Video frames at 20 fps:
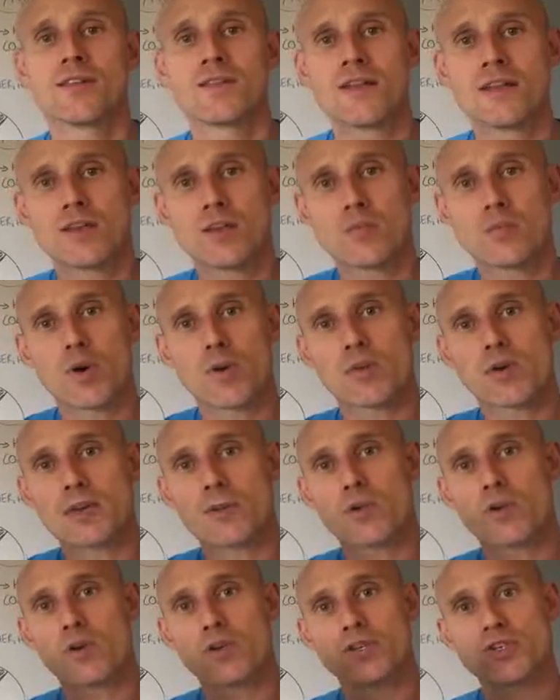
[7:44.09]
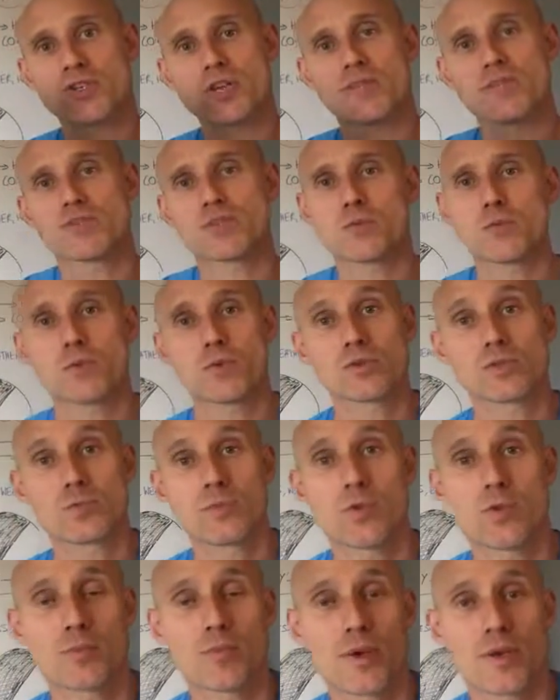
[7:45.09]
then you probably want to shift towards
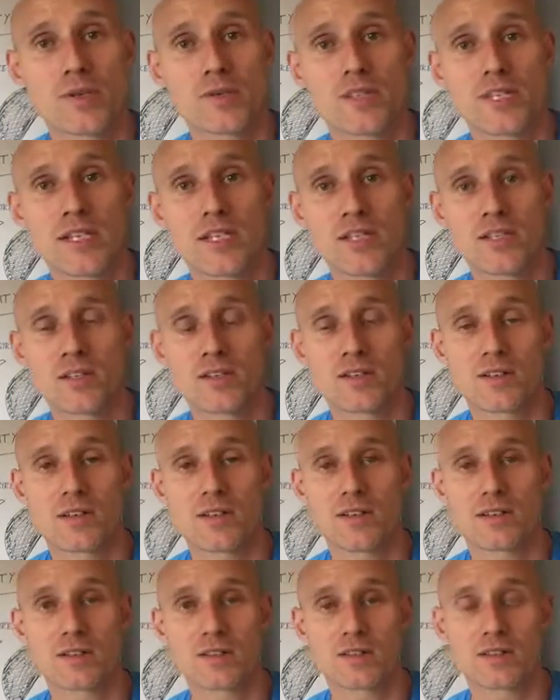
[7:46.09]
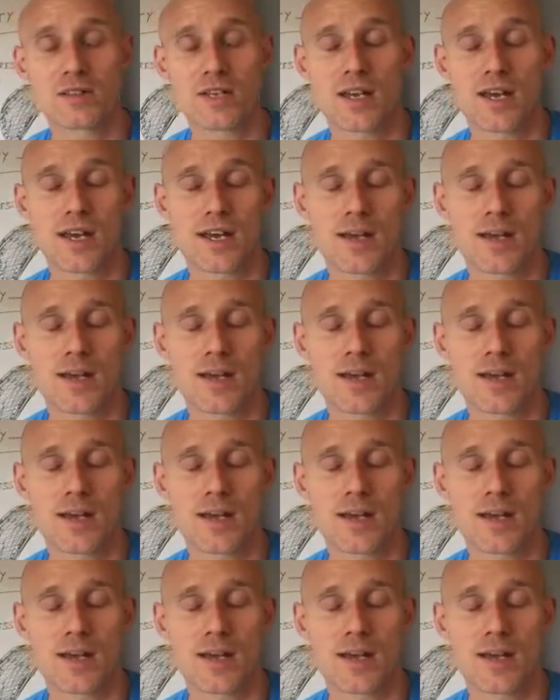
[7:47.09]
more protein and